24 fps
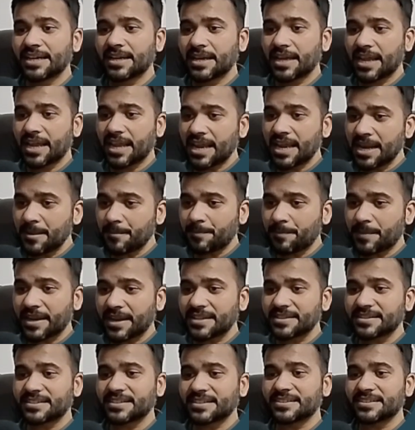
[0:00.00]
In
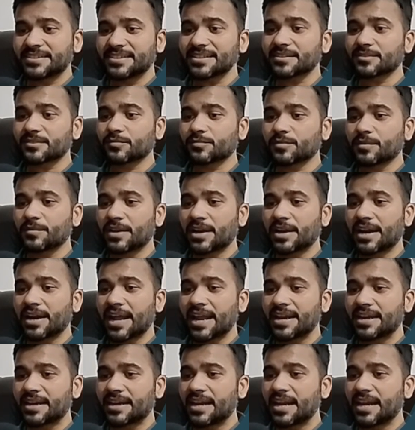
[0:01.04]
parenthesis, we will
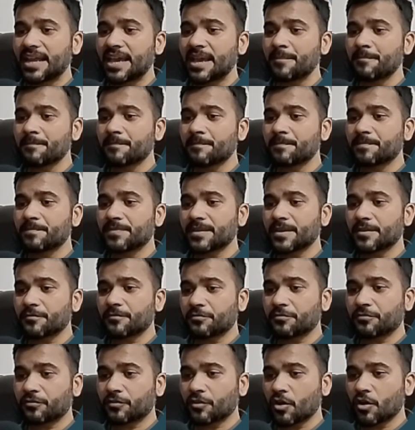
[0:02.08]
write name
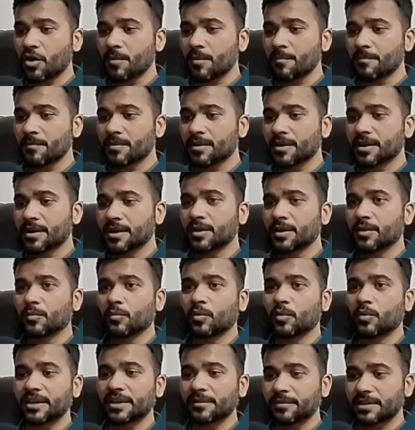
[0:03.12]
from
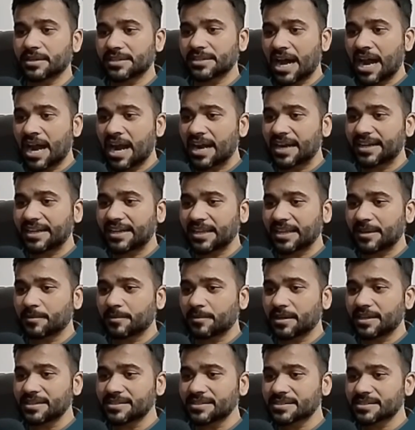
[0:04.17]
whatever our table
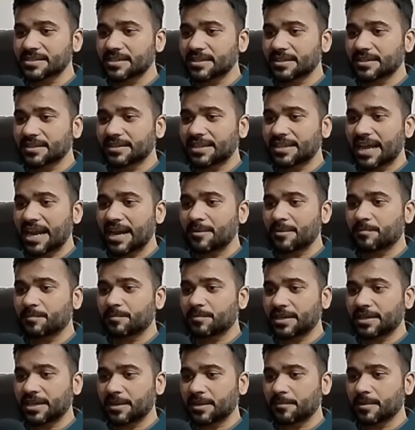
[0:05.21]
is, that
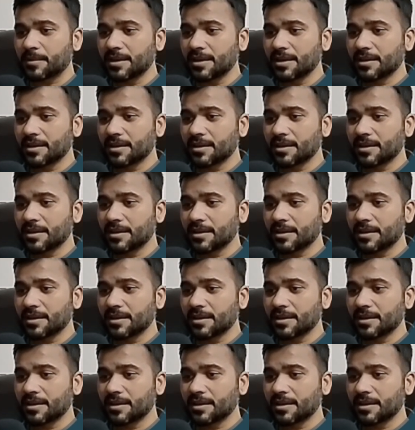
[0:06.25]
table